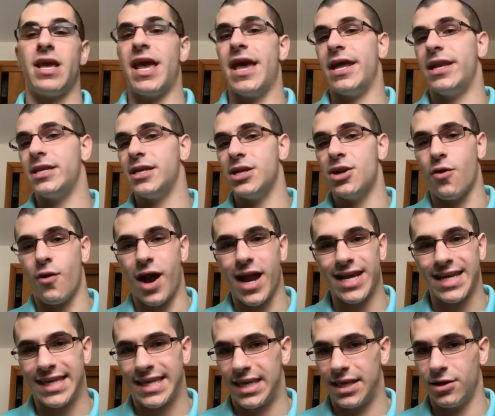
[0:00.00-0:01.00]
And,
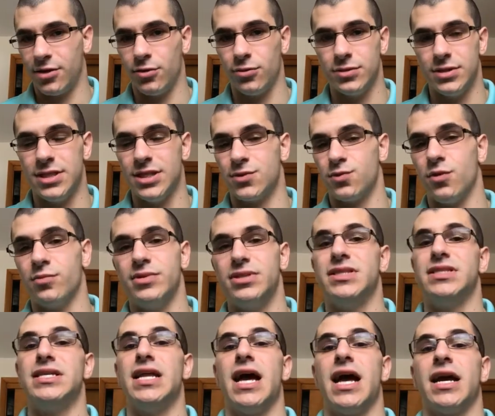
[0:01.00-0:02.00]
I killed this
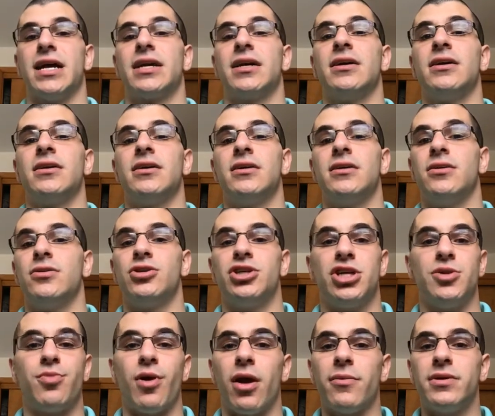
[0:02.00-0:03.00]
woman's neck.
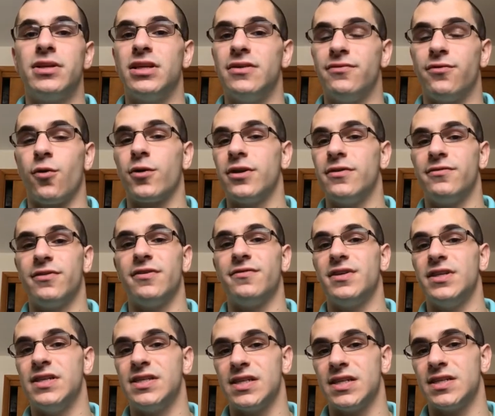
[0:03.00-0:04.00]
She probably did 40,
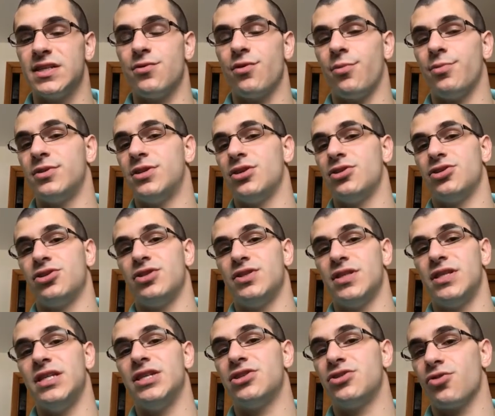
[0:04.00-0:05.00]
50, 60
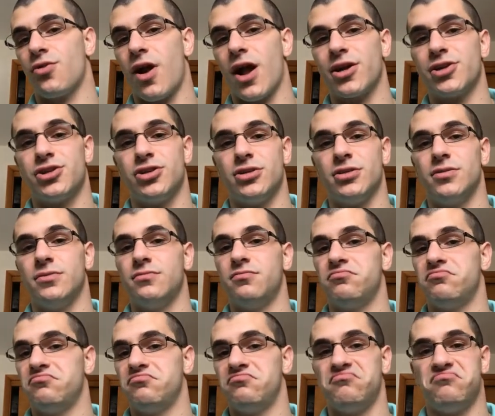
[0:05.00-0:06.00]
repetitions in each direction.
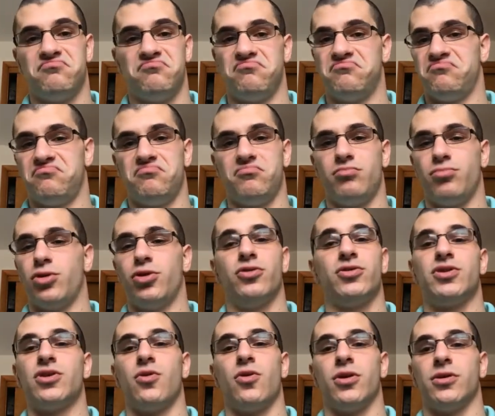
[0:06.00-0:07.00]

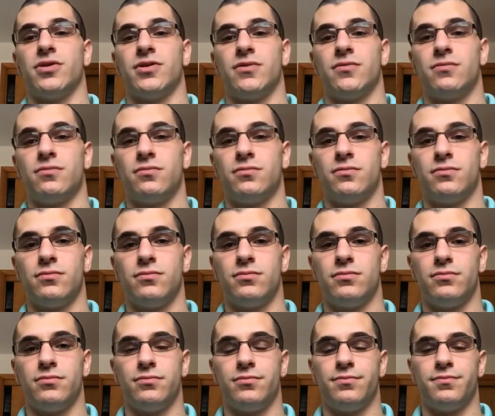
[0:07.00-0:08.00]
Produced no worse.
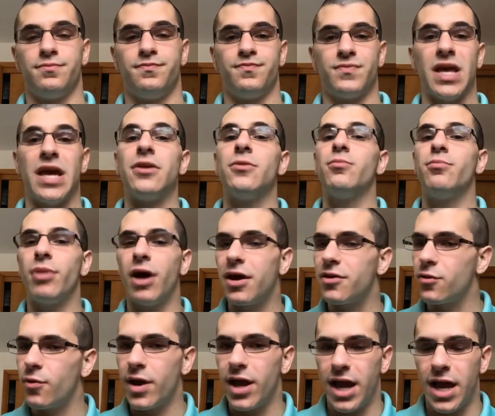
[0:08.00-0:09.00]
And by
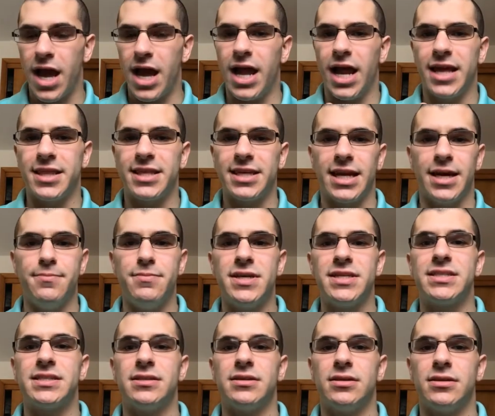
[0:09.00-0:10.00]
the way, I think I
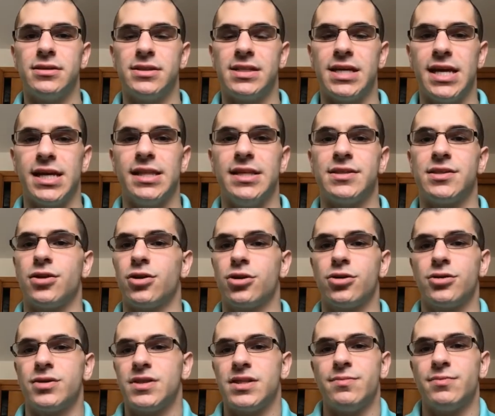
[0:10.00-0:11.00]
missed saying this.
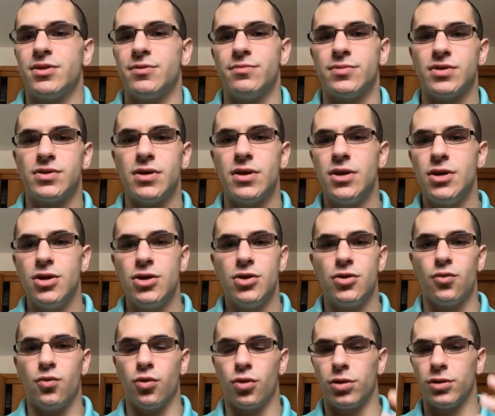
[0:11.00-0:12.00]
Her symptoms
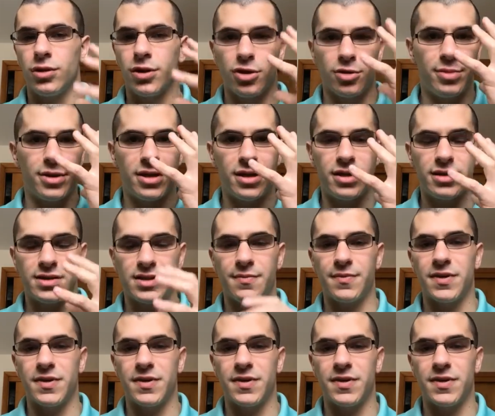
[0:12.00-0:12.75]
were a little bit of